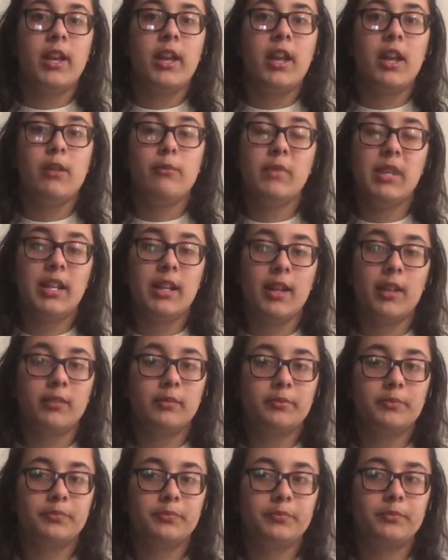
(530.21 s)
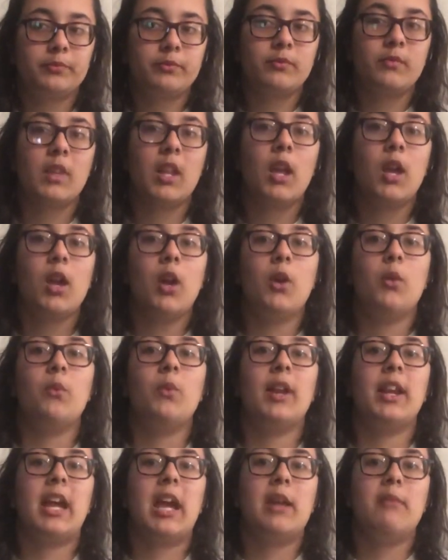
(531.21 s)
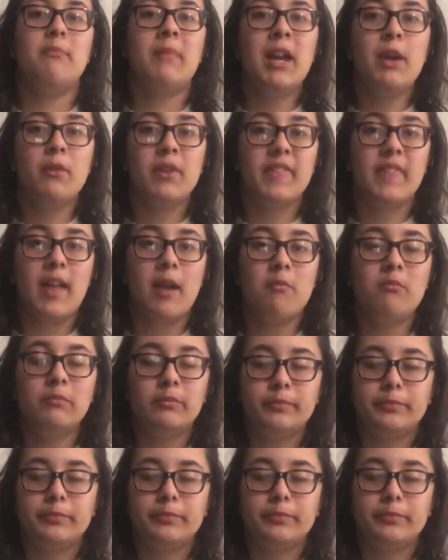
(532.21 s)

a meeting. When I met with them,